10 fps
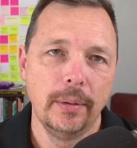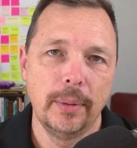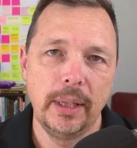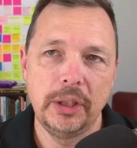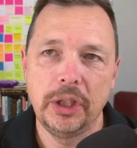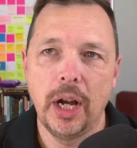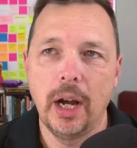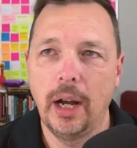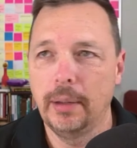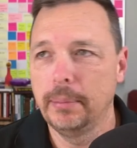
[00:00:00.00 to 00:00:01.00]
one
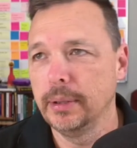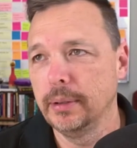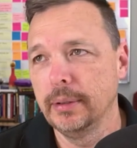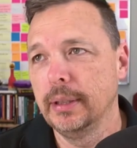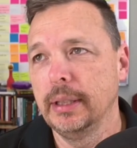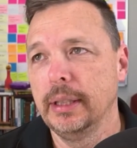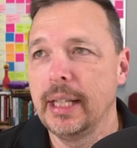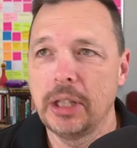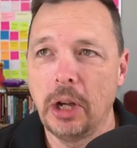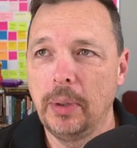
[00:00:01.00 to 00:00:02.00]
job and, and
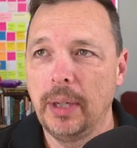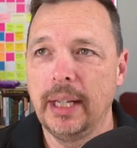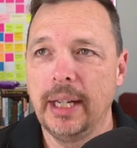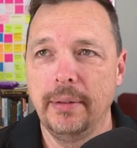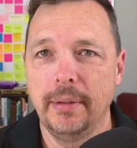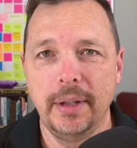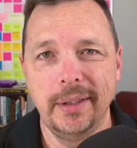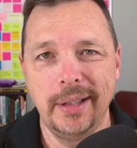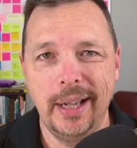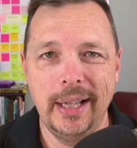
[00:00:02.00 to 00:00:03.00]
that's all we can ever
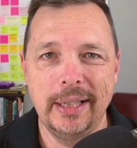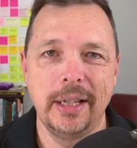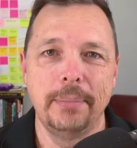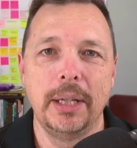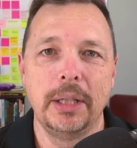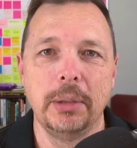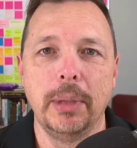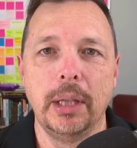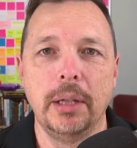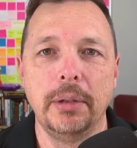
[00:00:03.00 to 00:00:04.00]
do. That's a bunch of
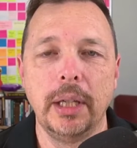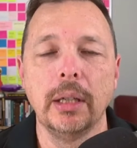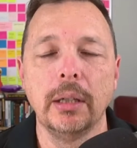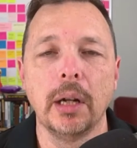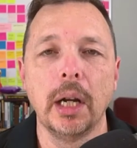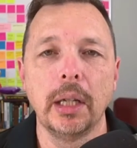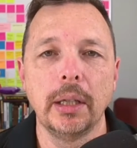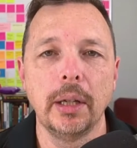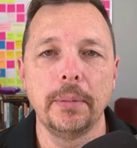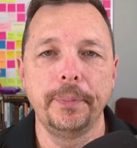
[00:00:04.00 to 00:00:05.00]
baloney, right?
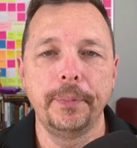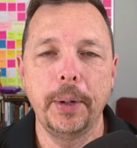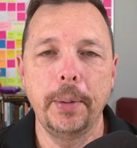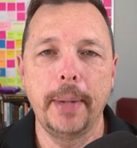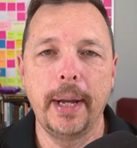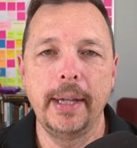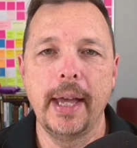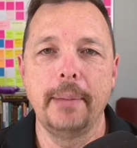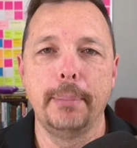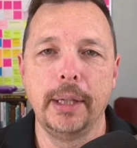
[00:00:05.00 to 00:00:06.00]
Don't, don't buy
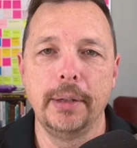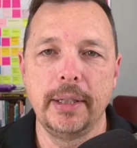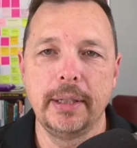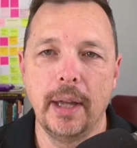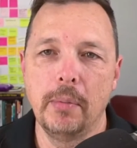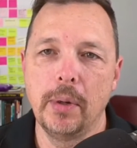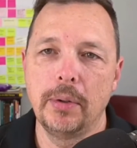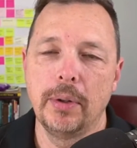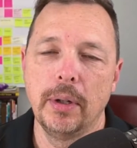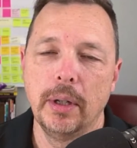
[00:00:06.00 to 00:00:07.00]
that bologna
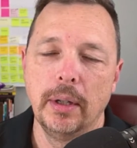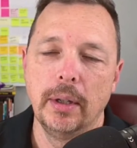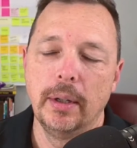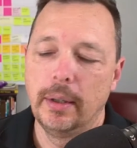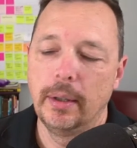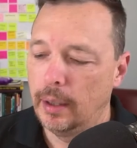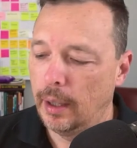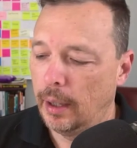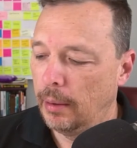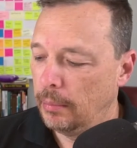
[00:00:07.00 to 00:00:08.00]
sandwich.
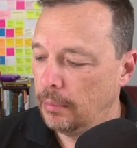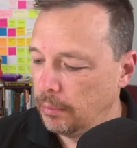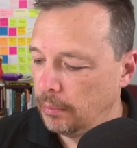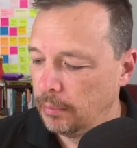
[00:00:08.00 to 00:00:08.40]
Um,